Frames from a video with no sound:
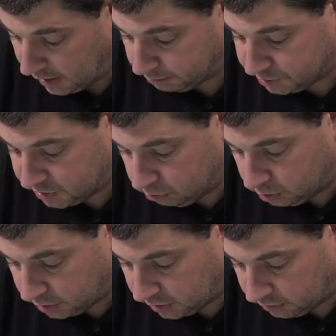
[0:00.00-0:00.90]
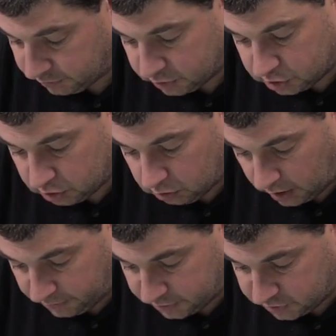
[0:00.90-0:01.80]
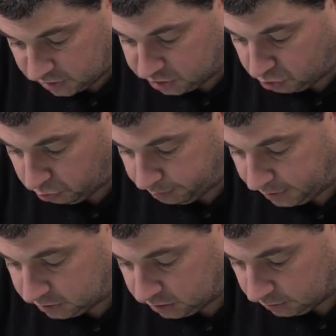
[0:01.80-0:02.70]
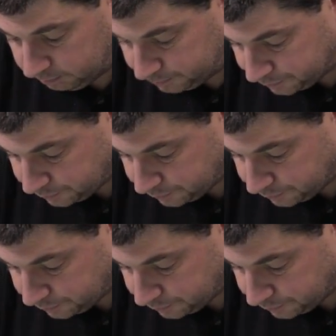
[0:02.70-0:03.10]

I'm still looking for the two others. In your opinion,